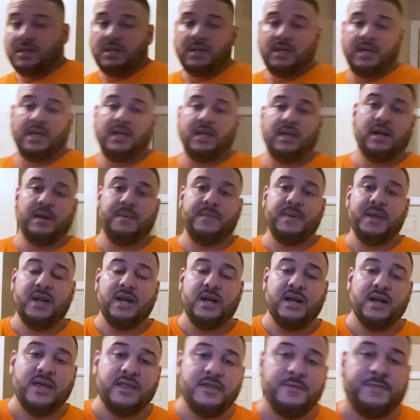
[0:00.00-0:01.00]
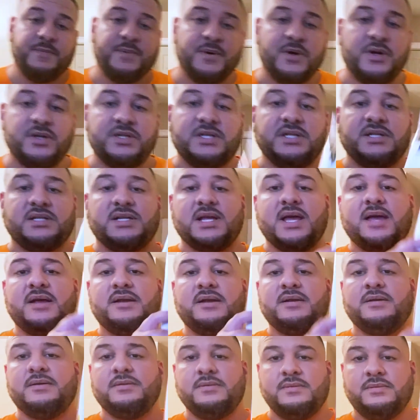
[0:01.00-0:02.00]
And I made another purchase
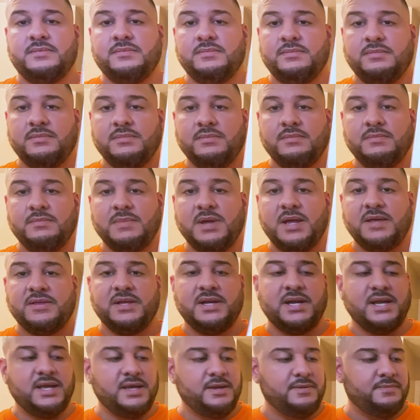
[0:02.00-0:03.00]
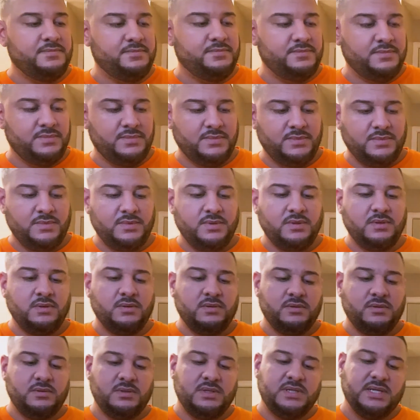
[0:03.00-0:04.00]
at Bathing Ape.
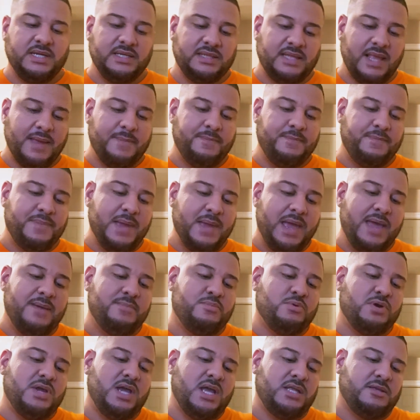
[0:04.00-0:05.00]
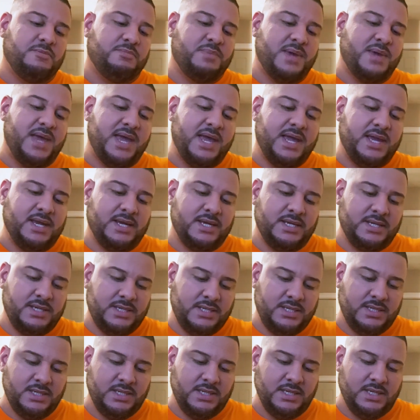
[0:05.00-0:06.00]
Let's get that bad boy out the bag.
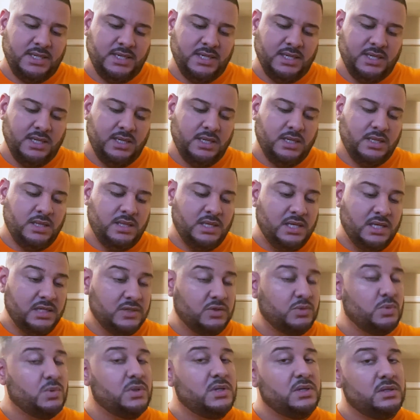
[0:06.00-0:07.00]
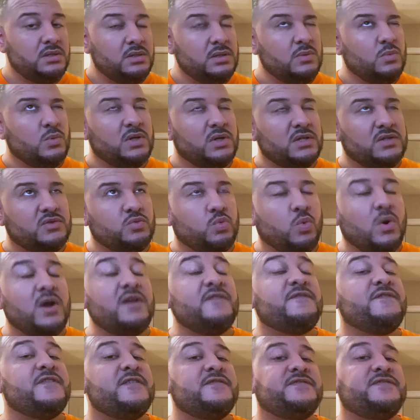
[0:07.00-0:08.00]
This one was
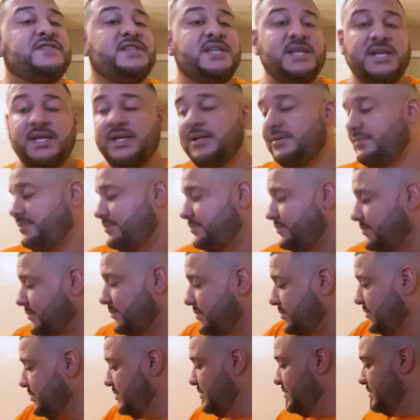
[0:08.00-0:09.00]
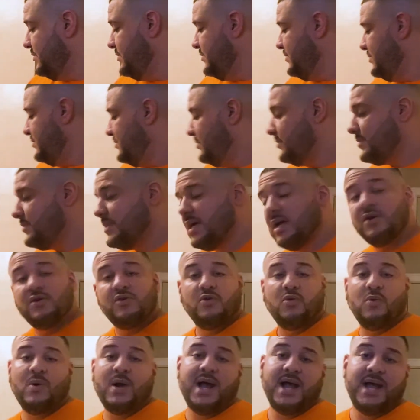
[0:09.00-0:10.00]
$115. I don't
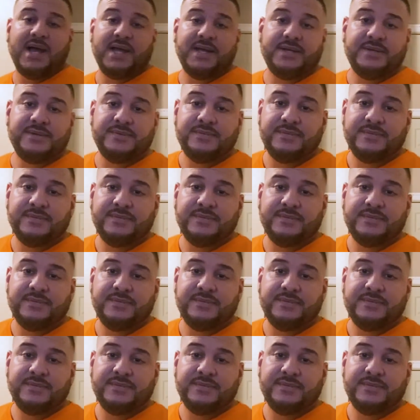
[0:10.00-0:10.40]
know why.